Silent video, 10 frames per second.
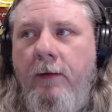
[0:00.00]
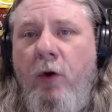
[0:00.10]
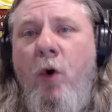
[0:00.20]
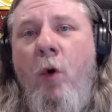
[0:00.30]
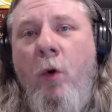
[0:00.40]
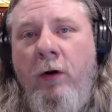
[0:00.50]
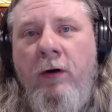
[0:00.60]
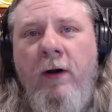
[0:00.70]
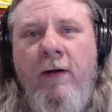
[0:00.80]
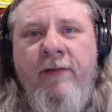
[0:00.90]

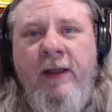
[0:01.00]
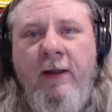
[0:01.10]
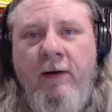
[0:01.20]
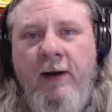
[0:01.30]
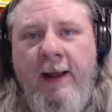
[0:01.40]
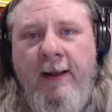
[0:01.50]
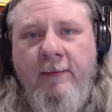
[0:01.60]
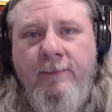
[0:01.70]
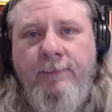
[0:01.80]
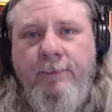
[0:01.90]
corner of the internet
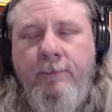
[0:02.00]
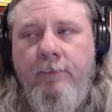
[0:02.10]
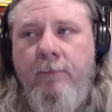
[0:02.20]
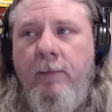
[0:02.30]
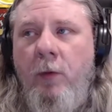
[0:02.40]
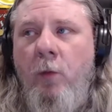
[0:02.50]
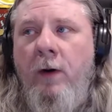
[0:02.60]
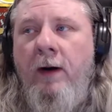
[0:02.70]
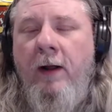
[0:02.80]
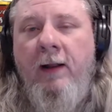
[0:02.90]

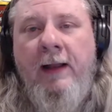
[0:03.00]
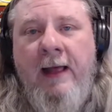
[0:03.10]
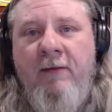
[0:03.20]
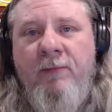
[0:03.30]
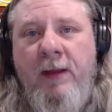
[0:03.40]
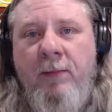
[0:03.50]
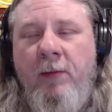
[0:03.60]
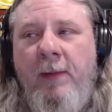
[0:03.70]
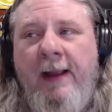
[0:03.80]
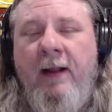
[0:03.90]
where a lot of people
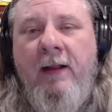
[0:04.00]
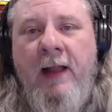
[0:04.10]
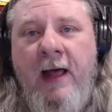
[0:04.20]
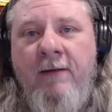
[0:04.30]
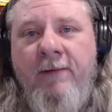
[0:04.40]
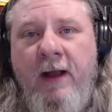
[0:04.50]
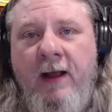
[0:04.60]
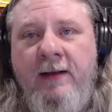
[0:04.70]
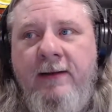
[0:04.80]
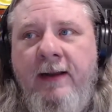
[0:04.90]
make a lot of
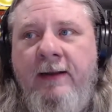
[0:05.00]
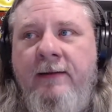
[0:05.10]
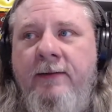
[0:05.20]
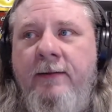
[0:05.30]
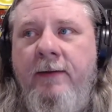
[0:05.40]
content